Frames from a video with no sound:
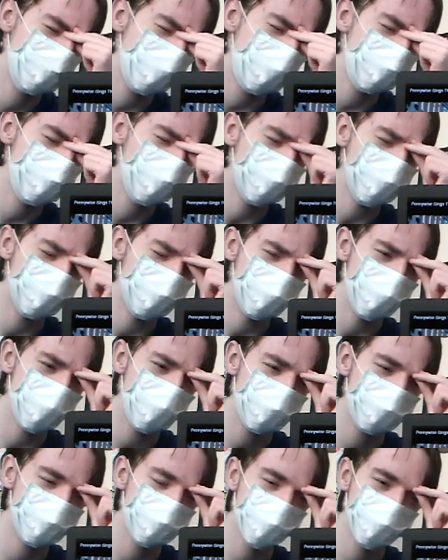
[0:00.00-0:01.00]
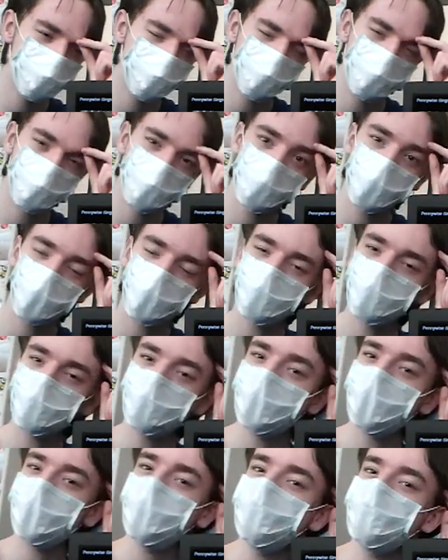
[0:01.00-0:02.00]
type of lactose
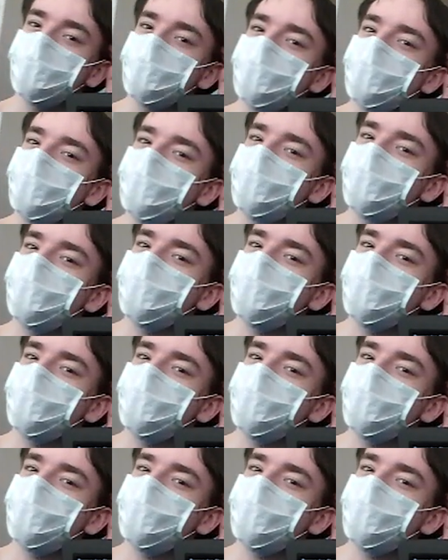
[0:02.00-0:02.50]
intolerant,